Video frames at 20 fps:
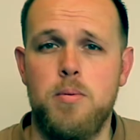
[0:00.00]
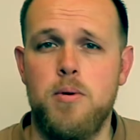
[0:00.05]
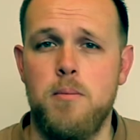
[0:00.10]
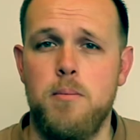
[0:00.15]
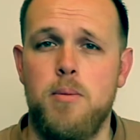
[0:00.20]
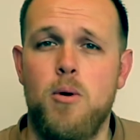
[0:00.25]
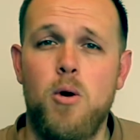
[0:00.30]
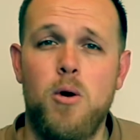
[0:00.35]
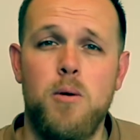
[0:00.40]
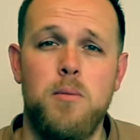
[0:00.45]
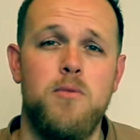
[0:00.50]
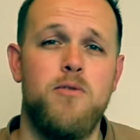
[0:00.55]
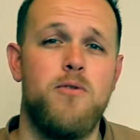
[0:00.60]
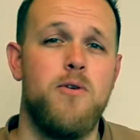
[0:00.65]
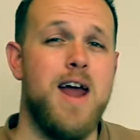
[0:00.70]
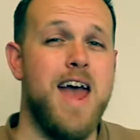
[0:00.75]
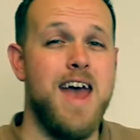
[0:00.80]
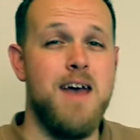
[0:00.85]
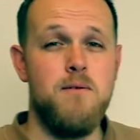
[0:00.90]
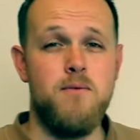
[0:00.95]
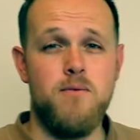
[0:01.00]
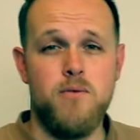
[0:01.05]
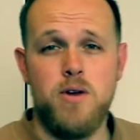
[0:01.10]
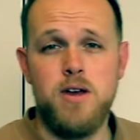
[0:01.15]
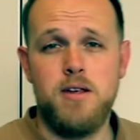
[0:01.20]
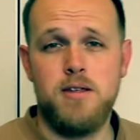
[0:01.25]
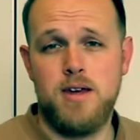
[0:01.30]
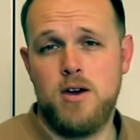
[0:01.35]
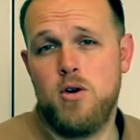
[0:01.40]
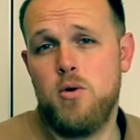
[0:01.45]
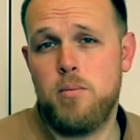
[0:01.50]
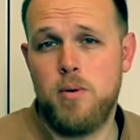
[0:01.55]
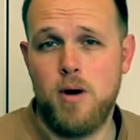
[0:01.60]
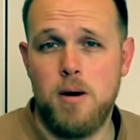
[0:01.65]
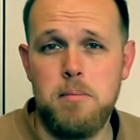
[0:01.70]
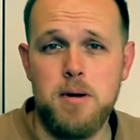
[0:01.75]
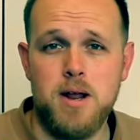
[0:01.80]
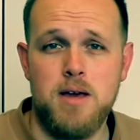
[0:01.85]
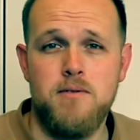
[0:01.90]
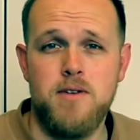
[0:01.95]
important for every single
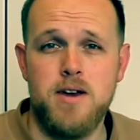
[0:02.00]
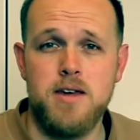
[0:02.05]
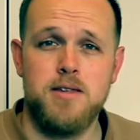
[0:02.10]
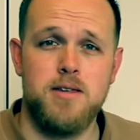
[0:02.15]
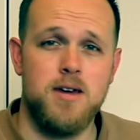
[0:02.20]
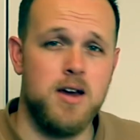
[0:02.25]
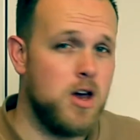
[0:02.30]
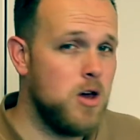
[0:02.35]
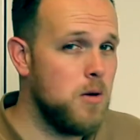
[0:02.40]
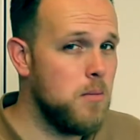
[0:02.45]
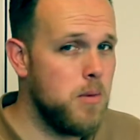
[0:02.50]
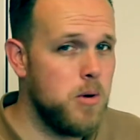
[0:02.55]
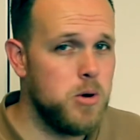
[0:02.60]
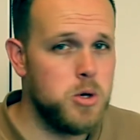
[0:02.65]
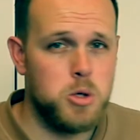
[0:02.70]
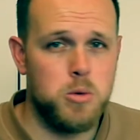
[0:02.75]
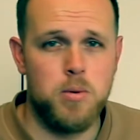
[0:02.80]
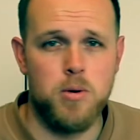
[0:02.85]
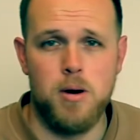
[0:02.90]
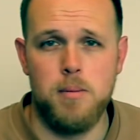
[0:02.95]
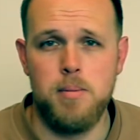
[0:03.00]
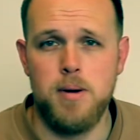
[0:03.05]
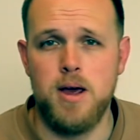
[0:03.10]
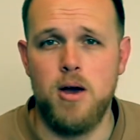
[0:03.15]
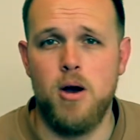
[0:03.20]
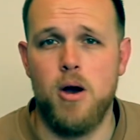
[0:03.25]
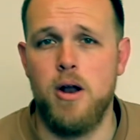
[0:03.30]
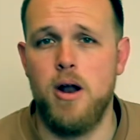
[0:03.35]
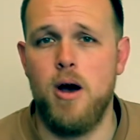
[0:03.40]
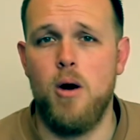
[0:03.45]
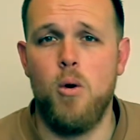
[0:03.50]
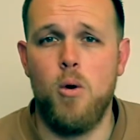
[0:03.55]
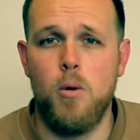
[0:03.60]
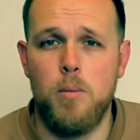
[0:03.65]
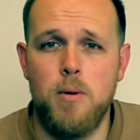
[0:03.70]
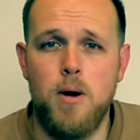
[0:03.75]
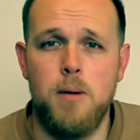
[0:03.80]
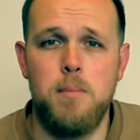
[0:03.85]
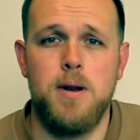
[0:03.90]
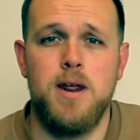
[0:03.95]
property investor, commercial property owner or
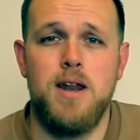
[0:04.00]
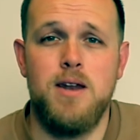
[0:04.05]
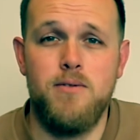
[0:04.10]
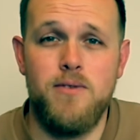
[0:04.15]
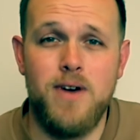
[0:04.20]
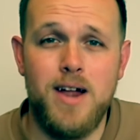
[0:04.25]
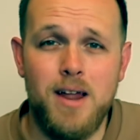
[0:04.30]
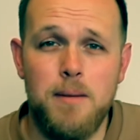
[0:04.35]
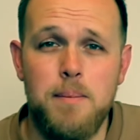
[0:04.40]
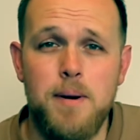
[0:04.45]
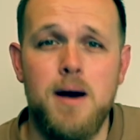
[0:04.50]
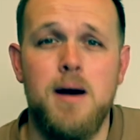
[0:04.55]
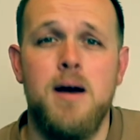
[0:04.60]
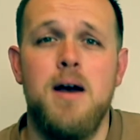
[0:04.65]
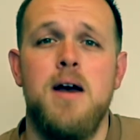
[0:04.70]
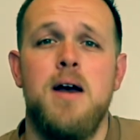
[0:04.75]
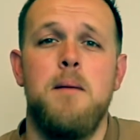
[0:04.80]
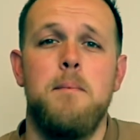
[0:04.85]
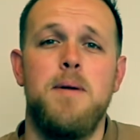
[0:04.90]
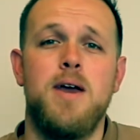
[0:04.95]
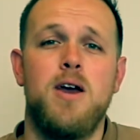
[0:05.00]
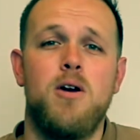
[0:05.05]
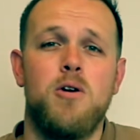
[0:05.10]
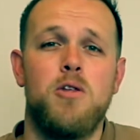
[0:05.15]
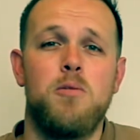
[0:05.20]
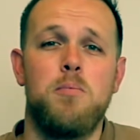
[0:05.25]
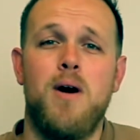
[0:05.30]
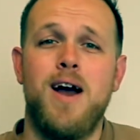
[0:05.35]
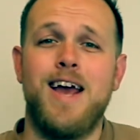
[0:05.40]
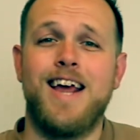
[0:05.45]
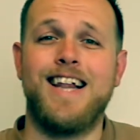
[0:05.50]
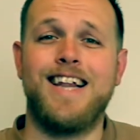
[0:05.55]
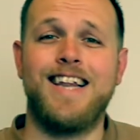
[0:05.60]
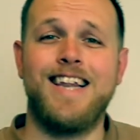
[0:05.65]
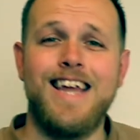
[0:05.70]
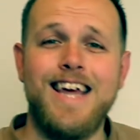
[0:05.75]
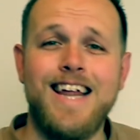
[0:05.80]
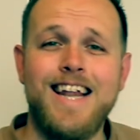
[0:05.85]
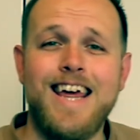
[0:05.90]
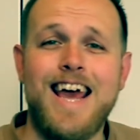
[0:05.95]
property developer, because by
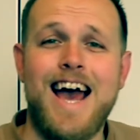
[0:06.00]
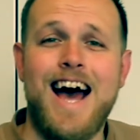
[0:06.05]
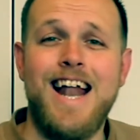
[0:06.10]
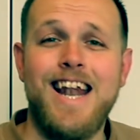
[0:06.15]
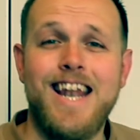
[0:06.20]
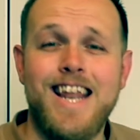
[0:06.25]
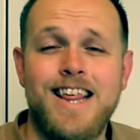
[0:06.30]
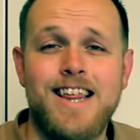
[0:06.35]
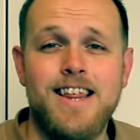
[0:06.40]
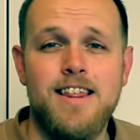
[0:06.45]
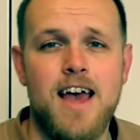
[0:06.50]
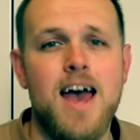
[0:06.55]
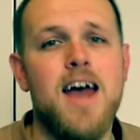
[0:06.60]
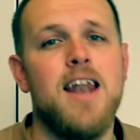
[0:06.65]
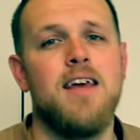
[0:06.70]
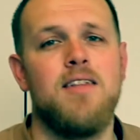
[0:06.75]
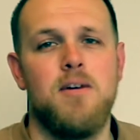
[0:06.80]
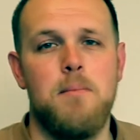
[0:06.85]
clearly understanding the